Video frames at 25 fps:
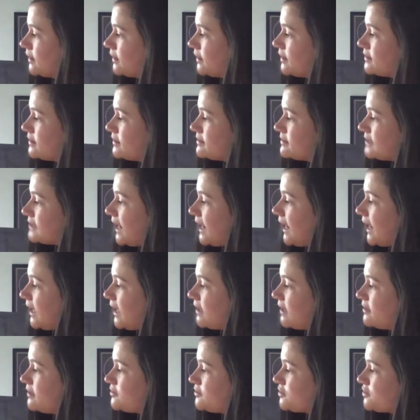
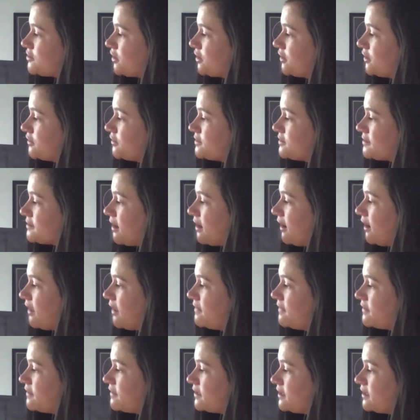Dad turns
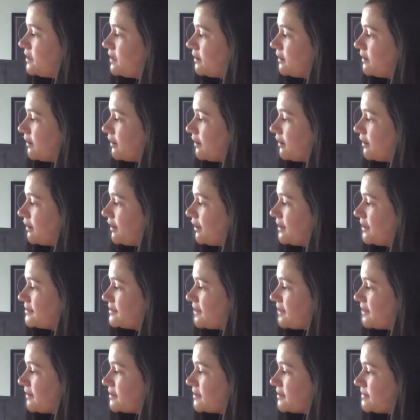on the heater and
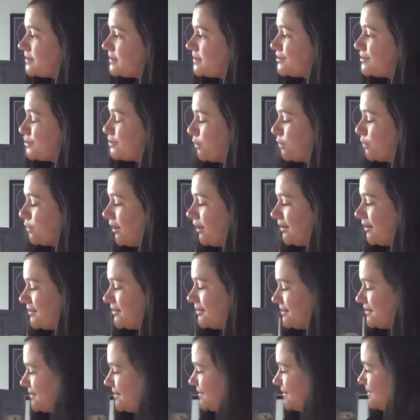tells me
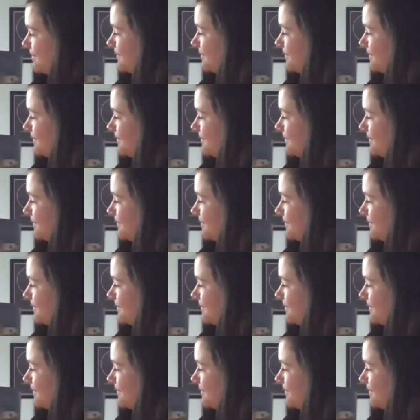stories.